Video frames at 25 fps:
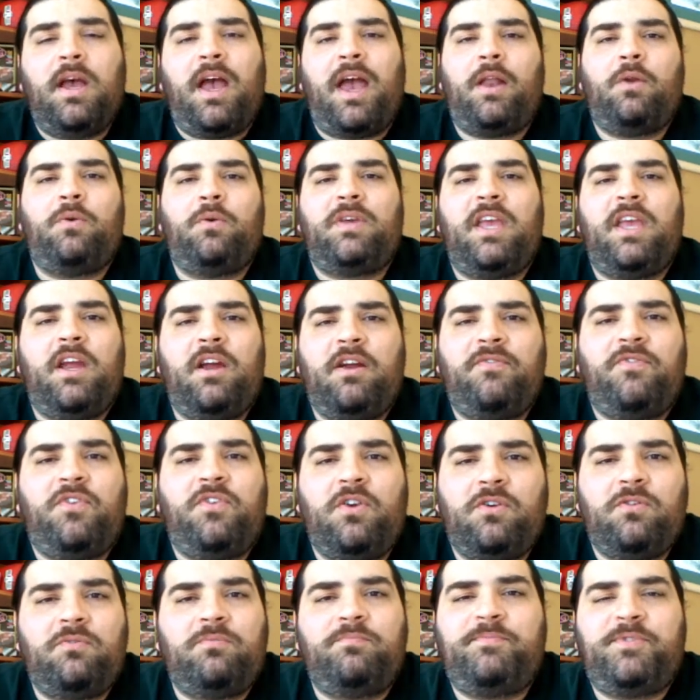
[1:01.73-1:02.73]
I don't care if
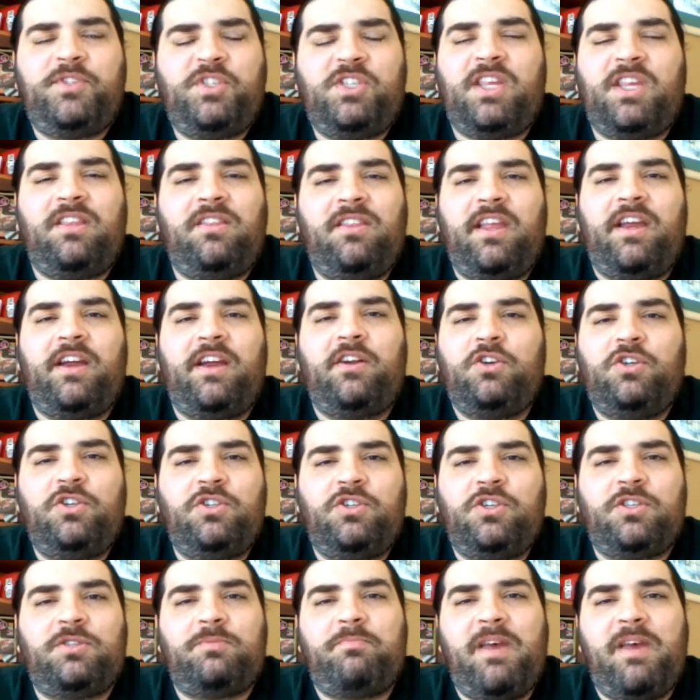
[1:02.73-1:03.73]
you're sitting there and you're just